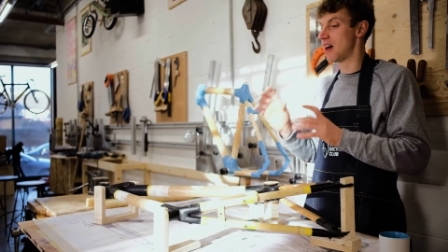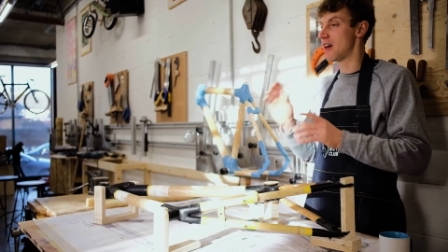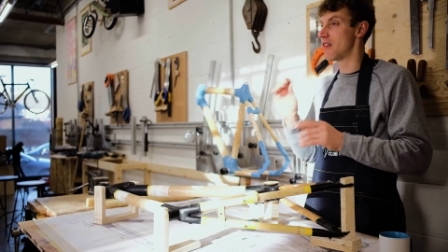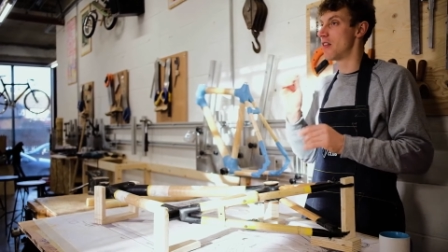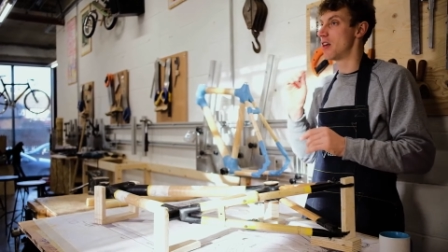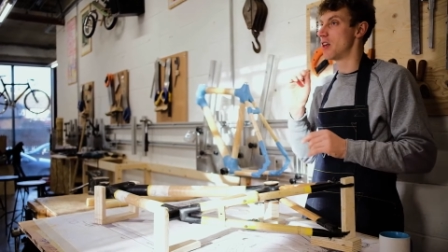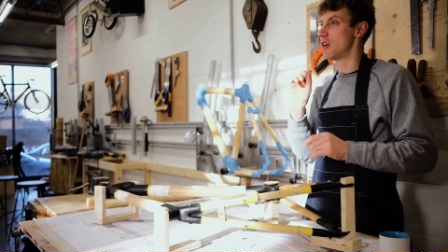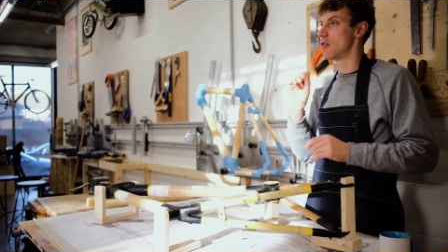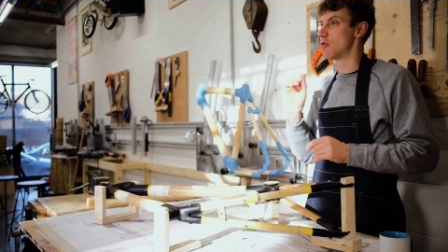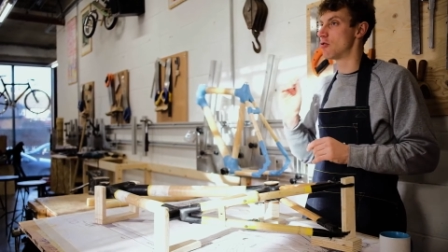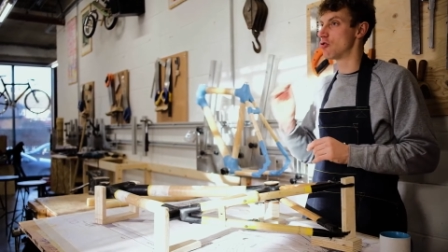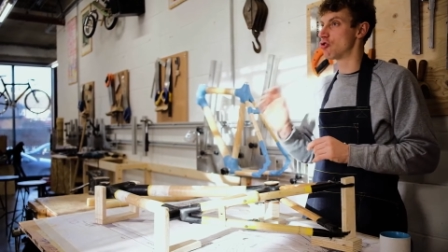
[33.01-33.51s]

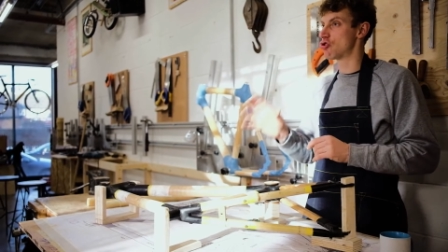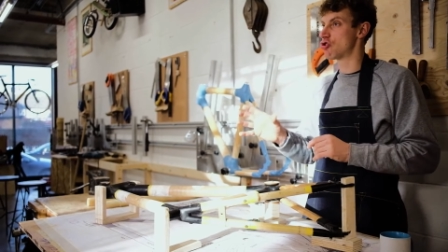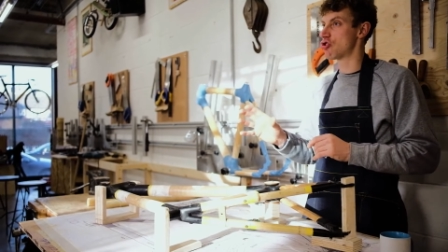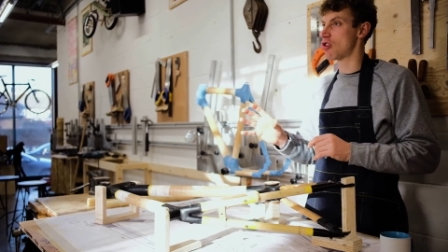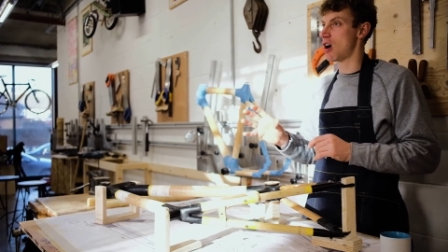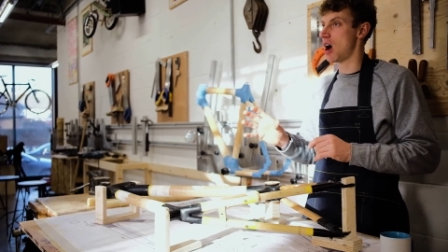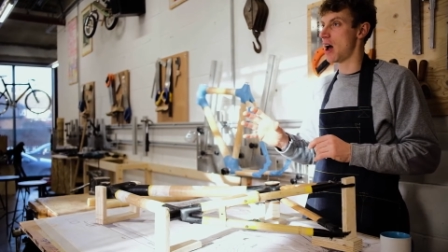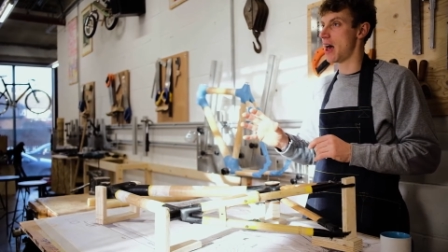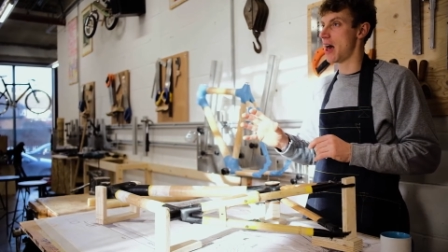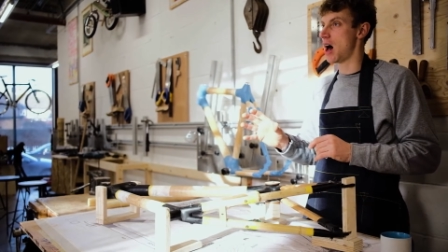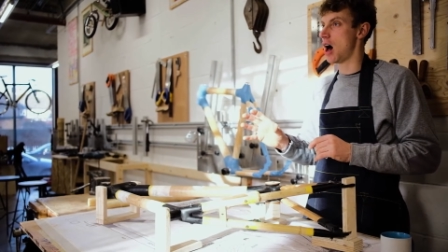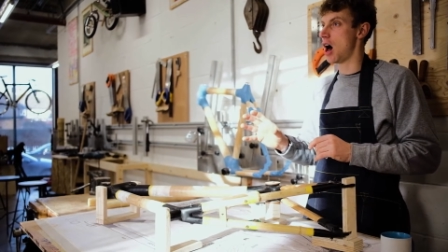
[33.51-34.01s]
that you can
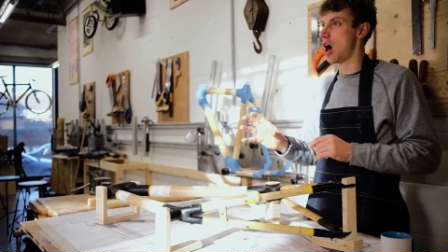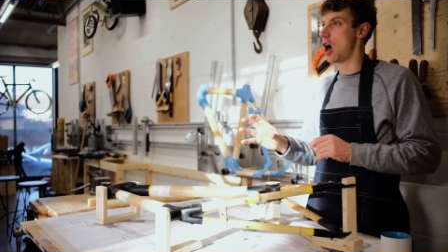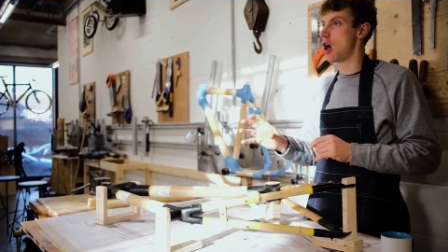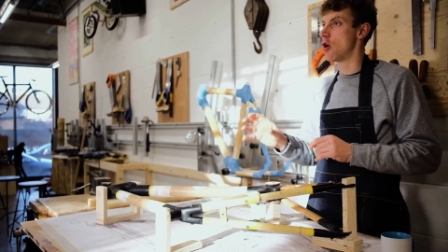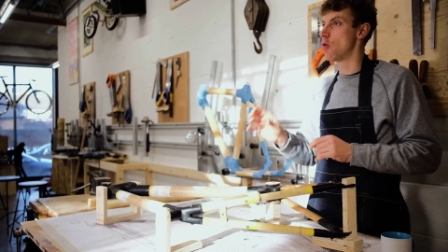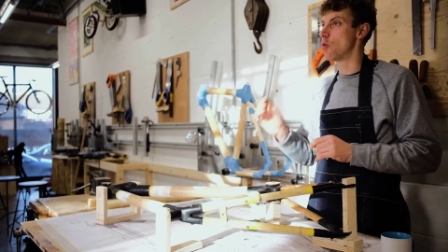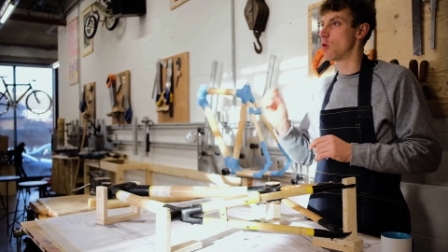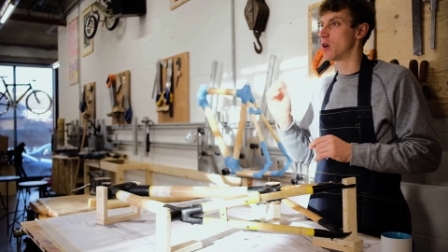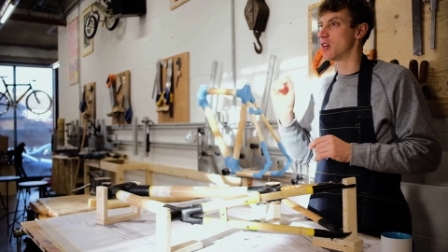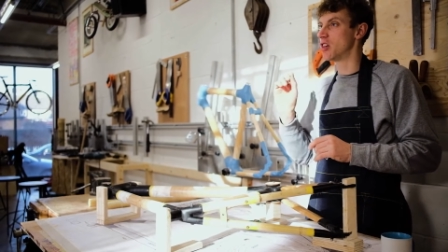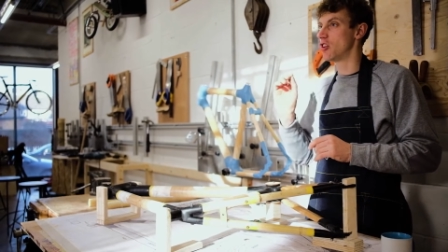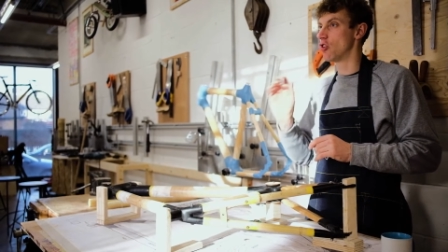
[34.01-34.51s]
try at
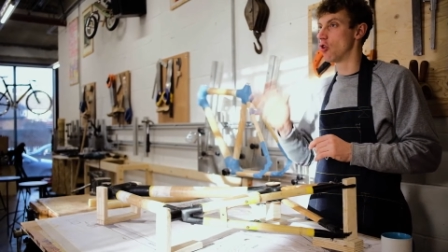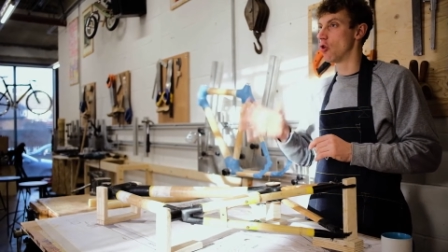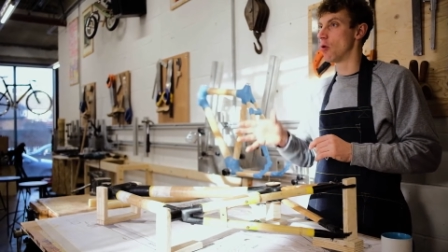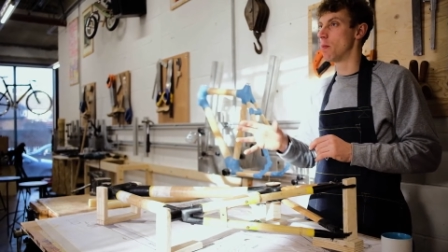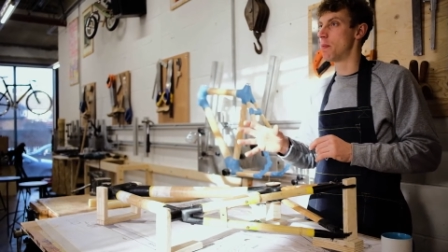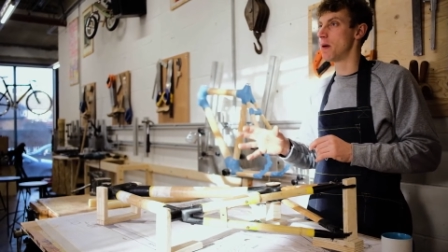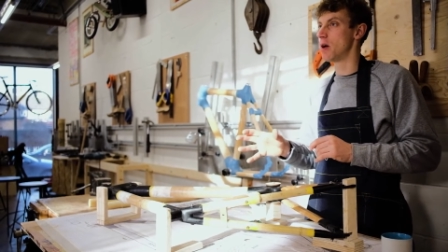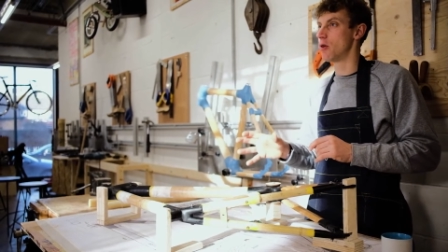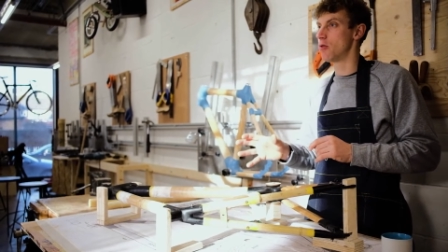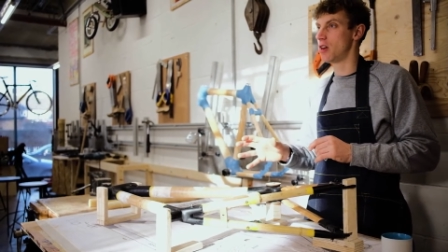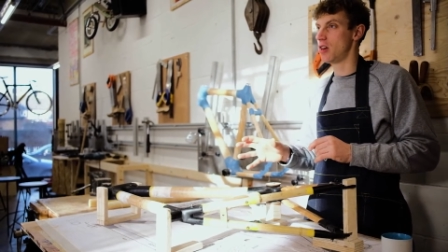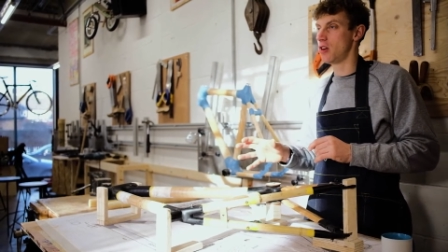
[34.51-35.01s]
home when you're
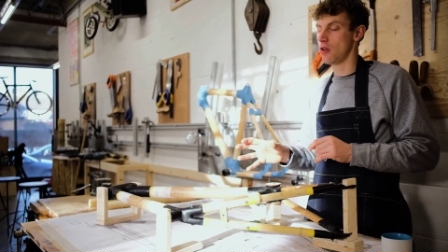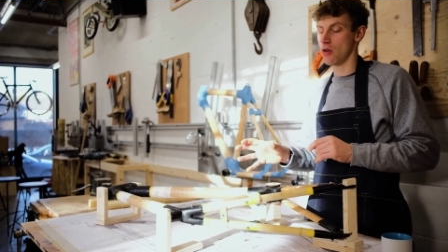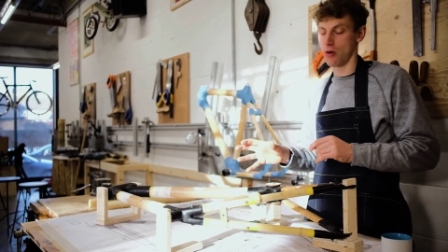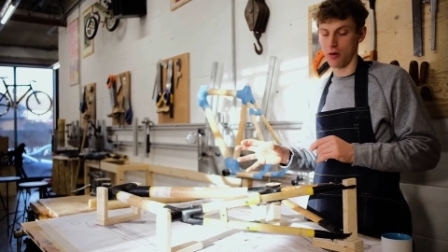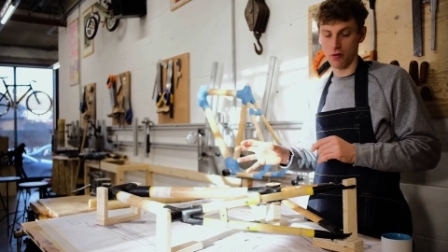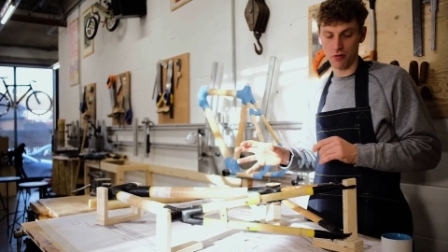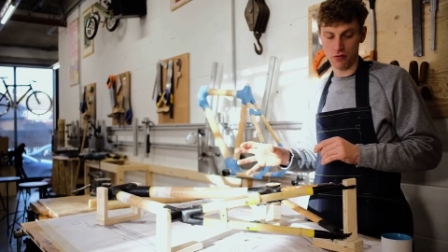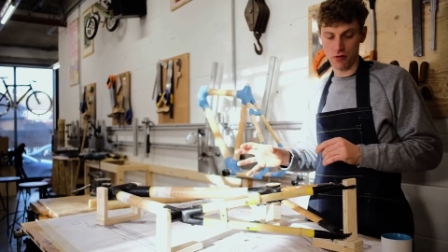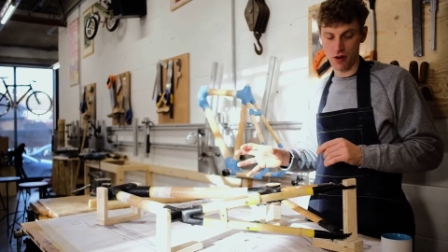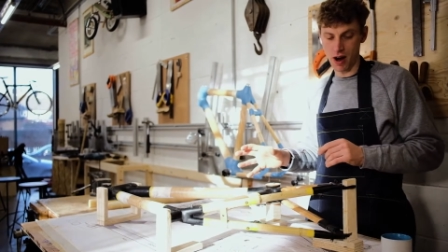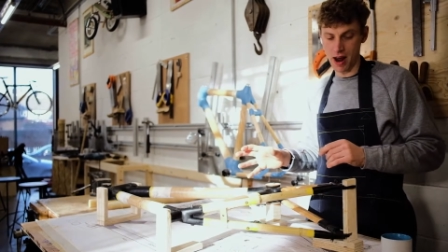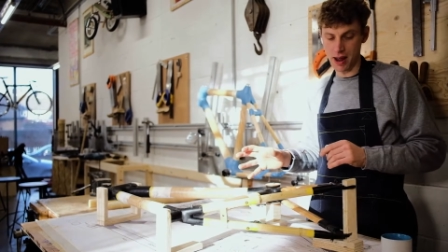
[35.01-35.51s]
building your
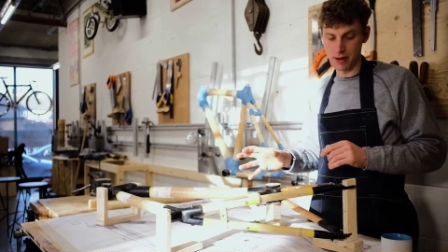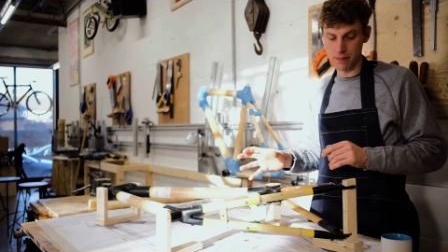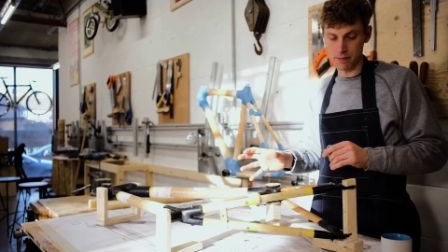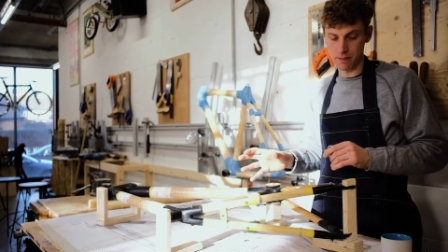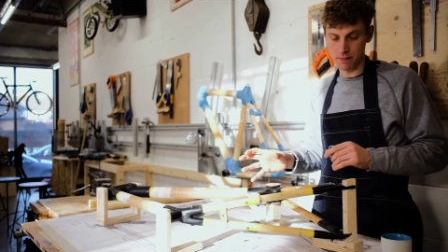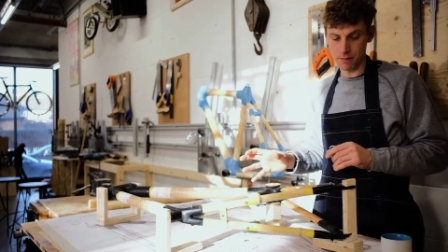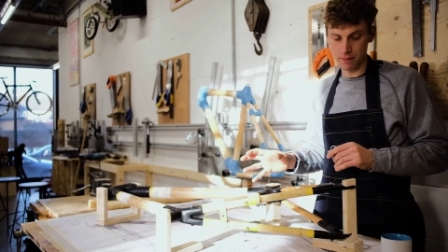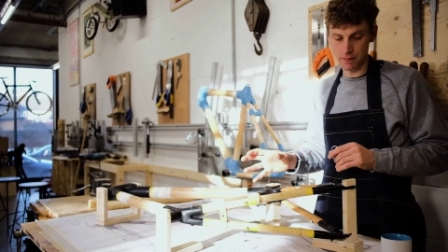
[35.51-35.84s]
frame.